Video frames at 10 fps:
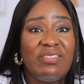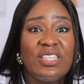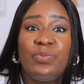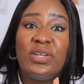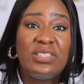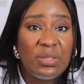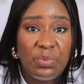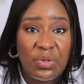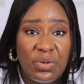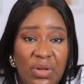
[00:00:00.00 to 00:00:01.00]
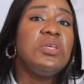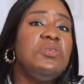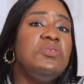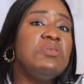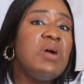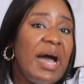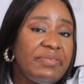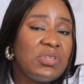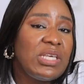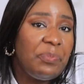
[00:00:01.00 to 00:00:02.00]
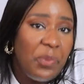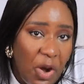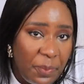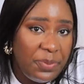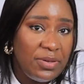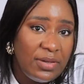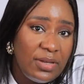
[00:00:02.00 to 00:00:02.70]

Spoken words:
responsible, you have to keep up.